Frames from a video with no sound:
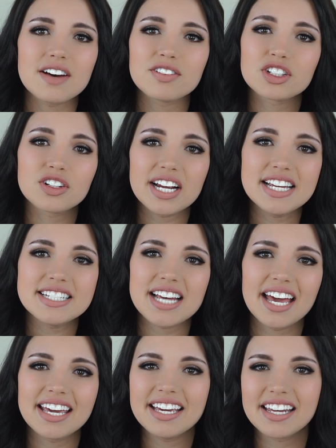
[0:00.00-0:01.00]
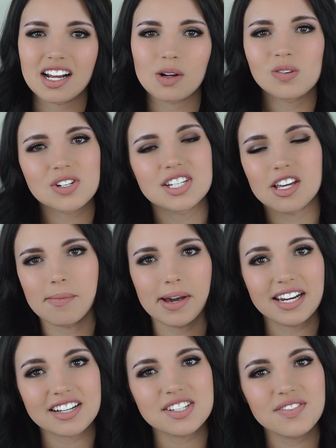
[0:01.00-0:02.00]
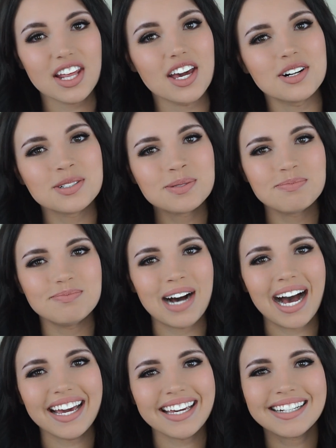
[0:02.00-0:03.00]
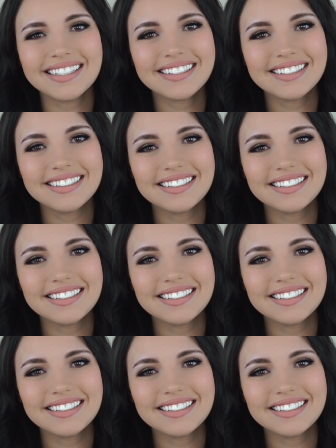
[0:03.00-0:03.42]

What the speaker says: have a great day, and I will see you in my next video. Bye!